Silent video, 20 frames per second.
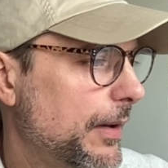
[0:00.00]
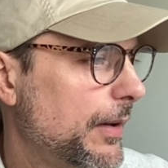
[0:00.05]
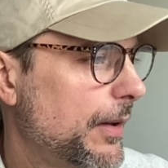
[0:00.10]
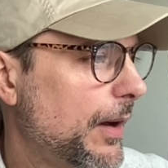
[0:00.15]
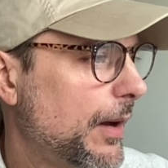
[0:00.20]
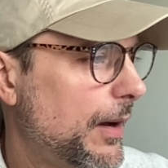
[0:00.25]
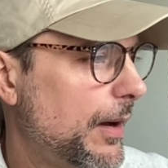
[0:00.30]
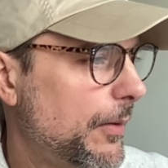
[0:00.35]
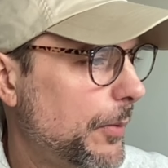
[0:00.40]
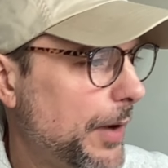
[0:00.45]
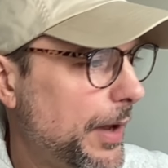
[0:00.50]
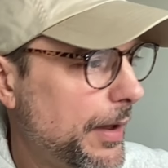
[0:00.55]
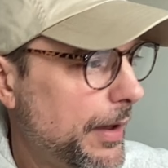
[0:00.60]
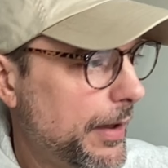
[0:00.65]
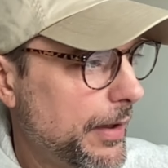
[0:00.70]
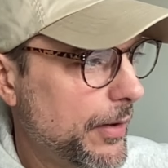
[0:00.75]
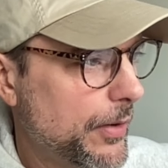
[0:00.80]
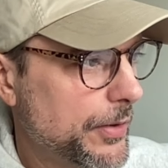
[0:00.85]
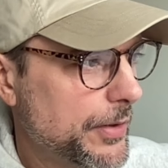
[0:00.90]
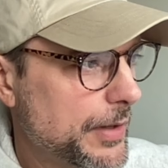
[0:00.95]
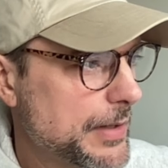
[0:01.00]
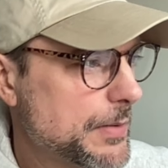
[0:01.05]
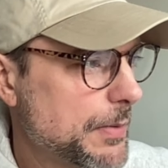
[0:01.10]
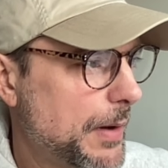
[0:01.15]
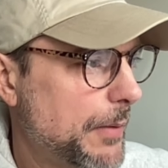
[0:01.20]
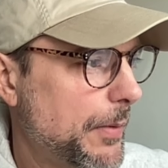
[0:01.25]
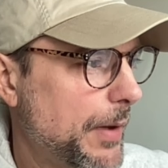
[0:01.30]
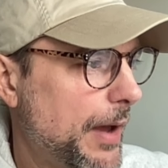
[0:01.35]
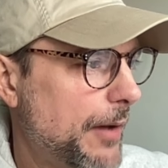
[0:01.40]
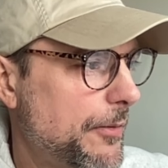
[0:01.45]
On this
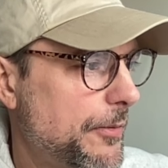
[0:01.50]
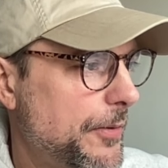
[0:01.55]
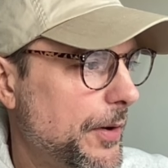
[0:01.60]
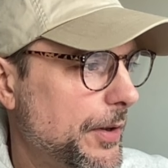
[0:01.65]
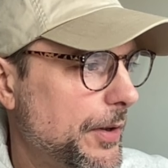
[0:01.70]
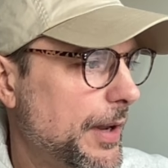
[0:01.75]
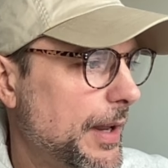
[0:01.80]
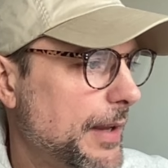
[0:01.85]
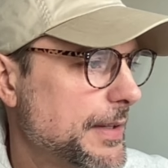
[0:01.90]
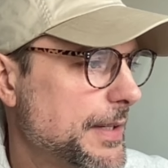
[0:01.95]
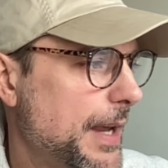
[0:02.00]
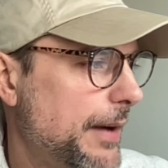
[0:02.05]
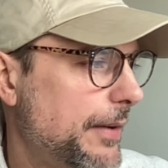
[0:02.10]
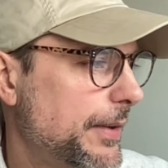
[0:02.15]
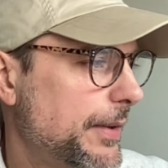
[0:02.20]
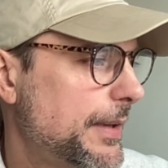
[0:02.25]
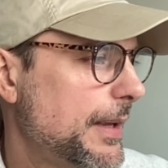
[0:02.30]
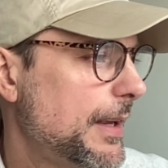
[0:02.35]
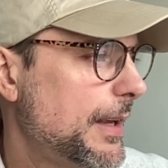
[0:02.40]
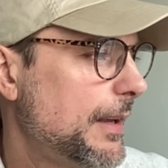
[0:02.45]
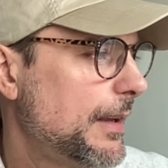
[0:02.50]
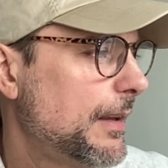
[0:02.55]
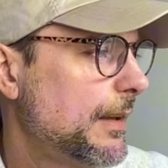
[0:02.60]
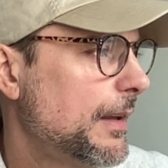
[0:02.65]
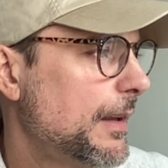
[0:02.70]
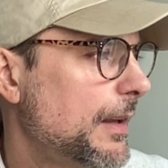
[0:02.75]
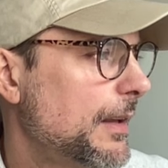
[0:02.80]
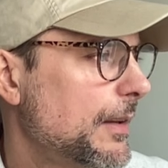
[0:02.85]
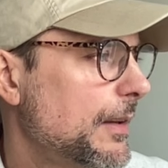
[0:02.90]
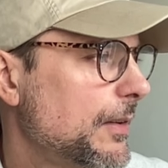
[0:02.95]
one we have 30 days guarantee.
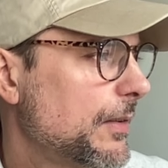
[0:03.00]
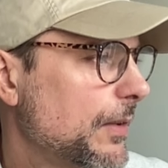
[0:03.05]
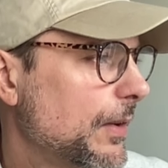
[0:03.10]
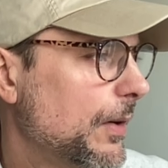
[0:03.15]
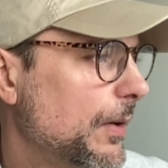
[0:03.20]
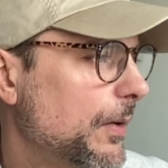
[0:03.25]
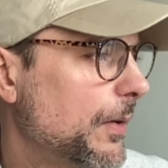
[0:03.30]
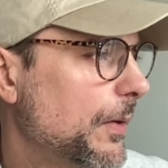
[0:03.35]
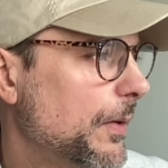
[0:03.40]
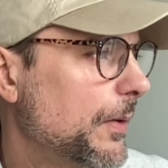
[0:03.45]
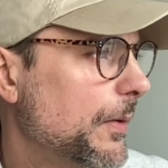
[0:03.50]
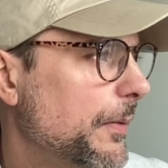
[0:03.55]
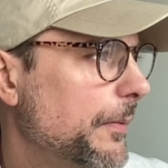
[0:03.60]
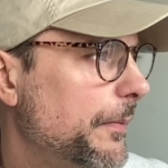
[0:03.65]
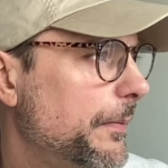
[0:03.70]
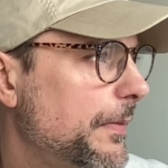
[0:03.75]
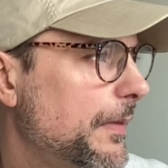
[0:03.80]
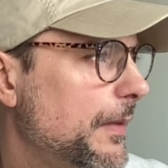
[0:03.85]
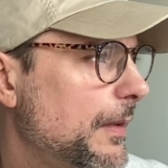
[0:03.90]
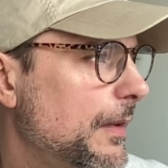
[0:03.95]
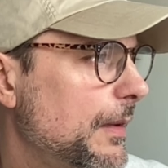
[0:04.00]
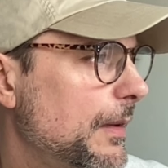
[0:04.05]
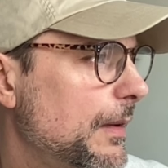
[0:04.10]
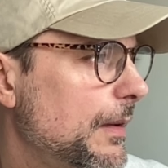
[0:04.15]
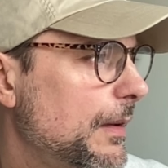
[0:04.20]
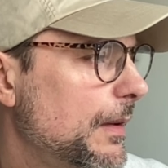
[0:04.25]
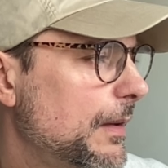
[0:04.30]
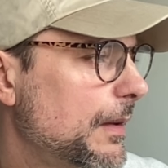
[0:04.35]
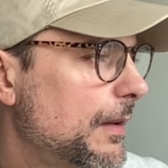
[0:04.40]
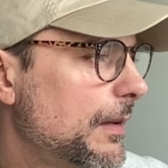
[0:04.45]
So
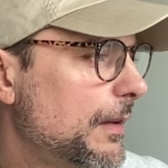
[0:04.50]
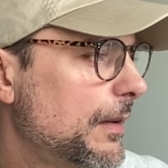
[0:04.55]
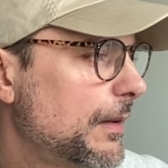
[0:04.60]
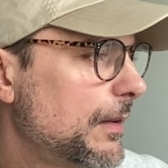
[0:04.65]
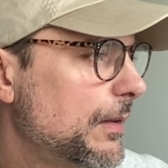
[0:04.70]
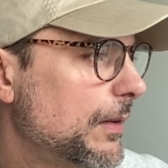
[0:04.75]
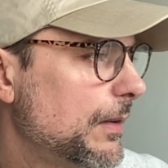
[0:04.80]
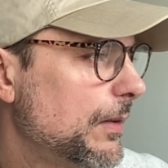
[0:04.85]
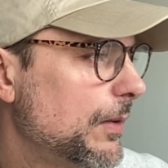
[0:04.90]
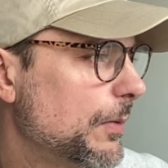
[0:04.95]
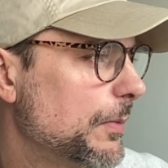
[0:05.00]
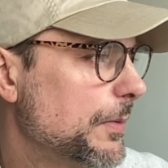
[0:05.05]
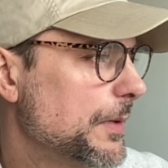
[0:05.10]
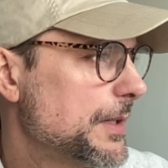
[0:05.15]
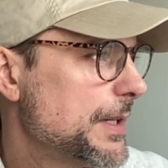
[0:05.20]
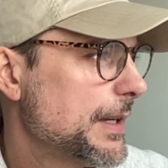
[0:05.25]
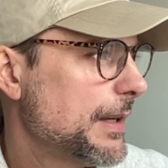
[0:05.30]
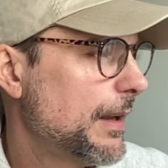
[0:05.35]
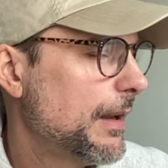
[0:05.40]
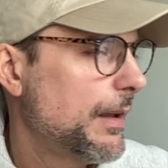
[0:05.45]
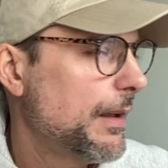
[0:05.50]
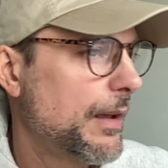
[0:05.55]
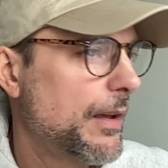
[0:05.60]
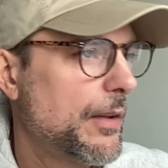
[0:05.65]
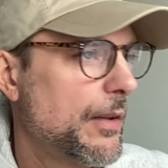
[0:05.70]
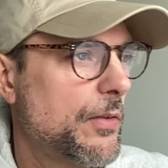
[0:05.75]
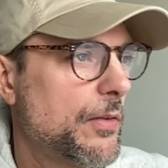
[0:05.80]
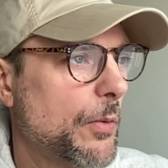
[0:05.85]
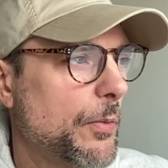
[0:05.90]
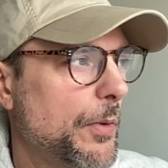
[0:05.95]
you will see
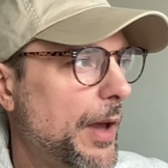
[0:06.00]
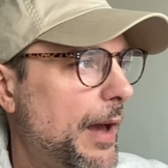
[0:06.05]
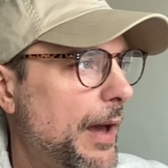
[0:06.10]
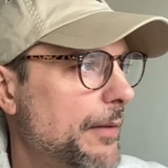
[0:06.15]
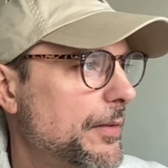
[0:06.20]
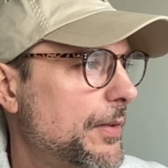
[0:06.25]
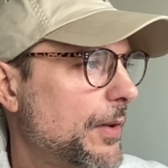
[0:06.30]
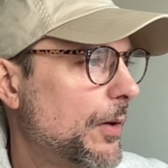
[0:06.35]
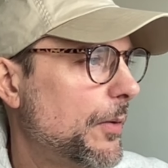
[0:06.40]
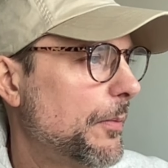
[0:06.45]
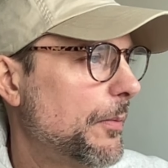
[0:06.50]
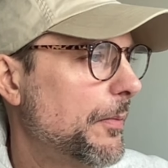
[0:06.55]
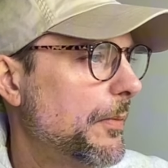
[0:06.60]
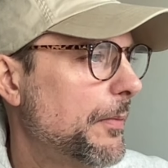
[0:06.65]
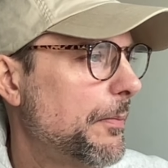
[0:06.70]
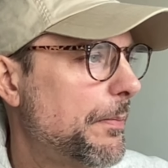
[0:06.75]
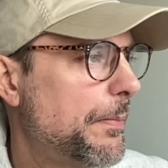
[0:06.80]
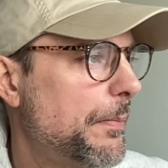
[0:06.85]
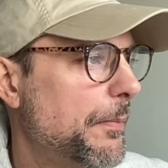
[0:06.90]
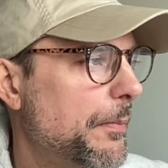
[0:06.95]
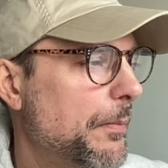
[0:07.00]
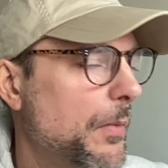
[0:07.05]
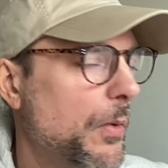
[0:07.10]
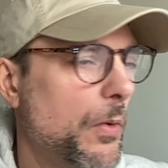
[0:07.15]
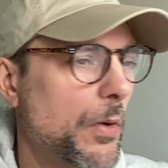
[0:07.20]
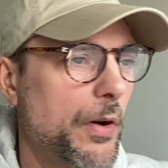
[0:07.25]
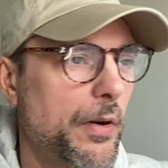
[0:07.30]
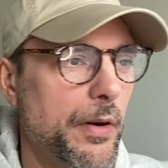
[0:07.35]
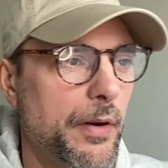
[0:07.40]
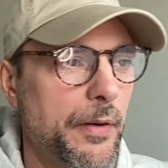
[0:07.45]
so we have some
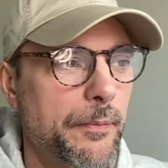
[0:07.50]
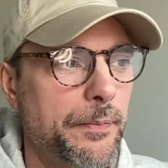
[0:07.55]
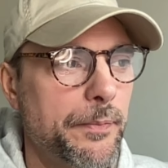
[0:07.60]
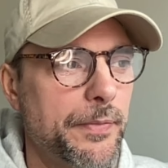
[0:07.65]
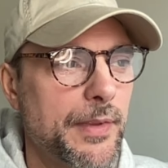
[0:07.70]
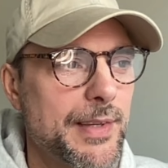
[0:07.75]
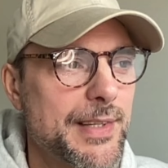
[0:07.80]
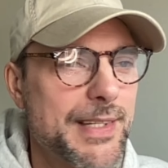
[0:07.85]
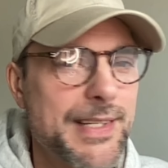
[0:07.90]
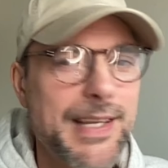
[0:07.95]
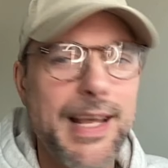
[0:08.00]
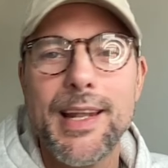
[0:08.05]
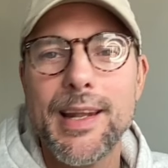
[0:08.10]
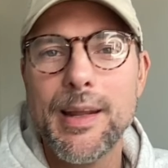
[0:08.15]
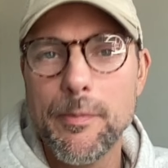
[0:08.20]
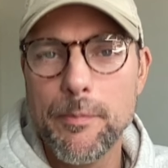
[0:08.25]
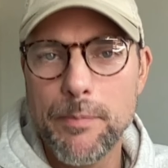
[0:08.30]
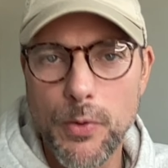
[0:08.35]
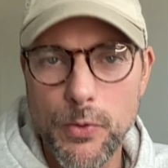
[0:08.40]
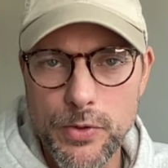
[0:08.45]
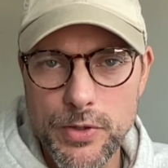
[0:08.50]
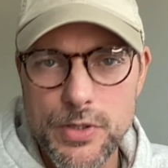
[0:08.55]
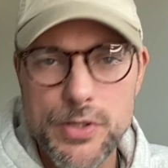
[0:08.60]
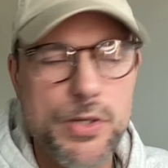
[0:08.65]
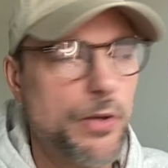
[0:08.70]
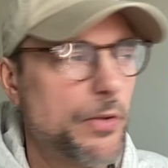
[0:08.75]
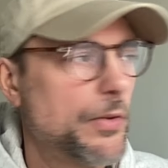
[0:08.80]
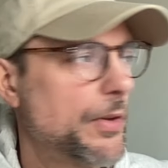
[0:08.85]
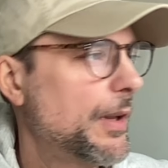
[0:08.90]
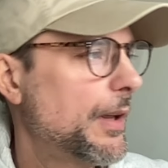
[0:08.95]
more selling points
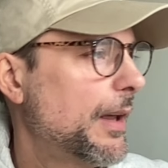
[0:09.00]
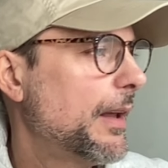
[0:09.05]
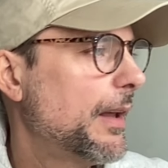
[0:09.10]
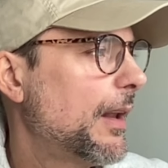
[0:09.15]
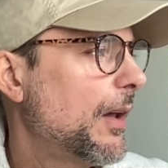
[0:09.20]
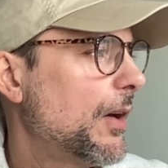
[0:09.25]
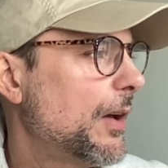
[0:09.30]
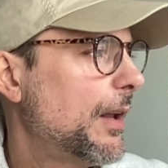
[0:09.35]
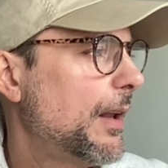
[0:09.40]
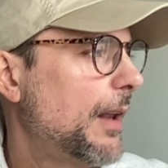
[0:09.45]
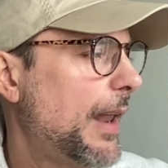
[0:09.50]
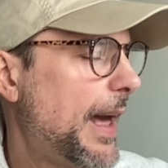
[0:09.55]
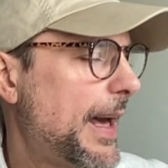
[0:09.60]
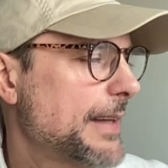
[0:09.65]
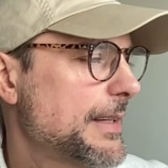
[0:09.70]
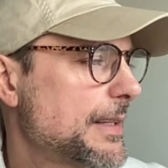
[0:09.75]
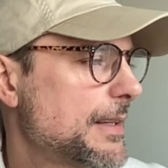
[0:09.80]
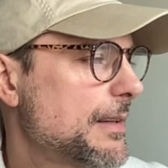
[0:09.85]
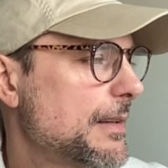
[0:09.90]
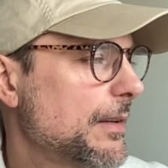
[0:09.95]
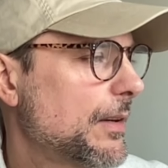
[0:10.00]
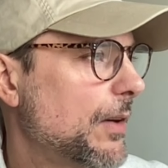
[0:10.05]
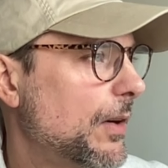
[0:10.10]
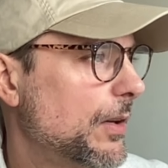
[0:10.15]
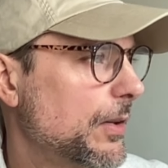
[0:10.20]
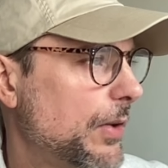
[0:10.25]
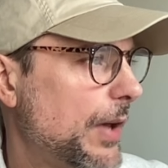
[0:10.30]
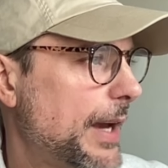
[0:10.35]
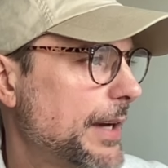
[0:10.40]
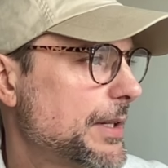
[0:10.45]
on the last call
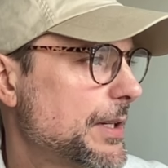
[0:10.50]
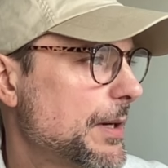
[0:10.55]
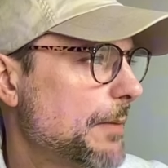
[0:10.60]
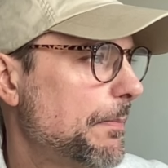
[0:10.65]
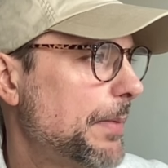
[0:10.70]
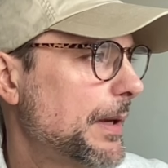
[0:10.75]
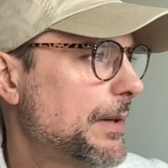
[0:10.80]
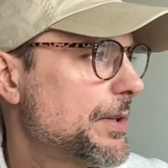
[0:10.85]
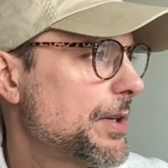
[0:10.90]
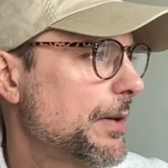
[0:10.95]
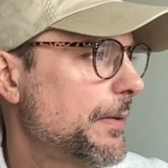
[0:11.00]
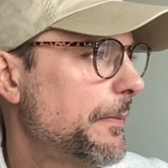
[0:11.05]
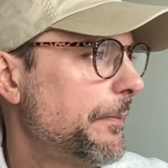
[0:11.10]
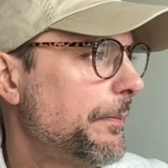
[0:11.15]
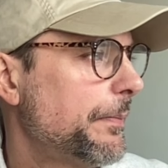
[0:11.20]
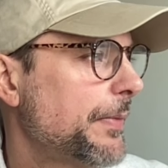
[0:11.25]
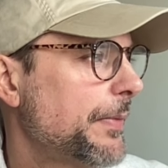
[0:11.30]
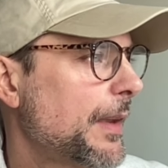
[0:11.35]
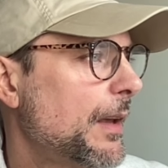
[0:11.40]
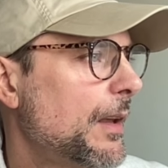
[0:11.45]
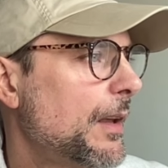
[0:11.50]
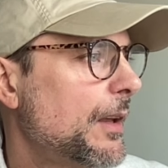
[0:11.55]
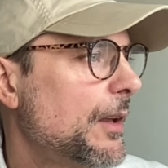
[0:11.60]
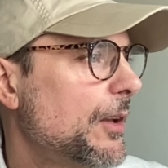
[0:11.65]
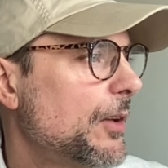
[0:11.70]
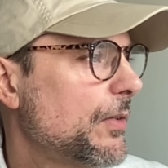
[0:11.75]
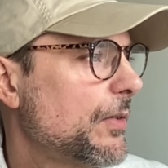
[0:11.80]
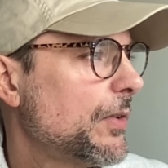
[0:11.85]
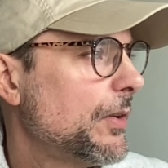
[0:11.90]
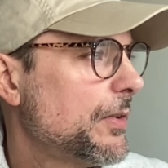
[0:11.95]
to action picture.
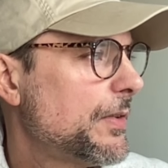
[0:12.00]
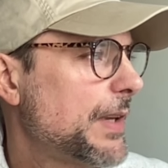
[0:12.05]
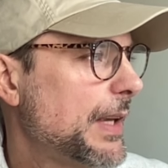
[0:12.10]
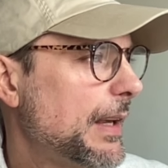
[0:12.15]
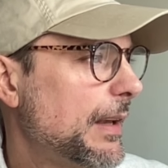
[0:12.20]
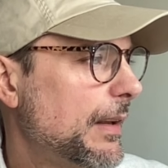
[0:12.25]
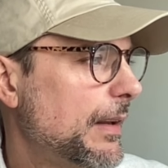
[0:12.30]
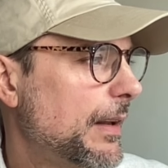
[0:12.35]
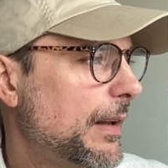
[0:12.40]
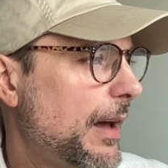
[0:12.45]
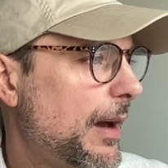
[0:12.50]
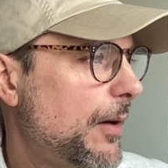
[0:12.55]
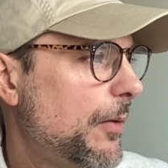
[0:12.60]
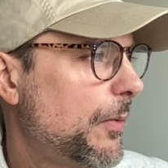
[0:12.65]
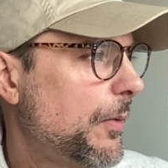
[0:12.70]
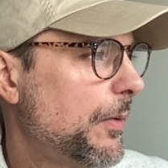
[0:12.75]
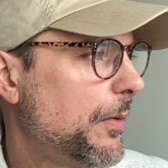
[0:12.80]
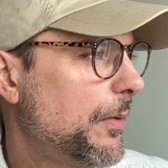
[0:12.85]
So you see now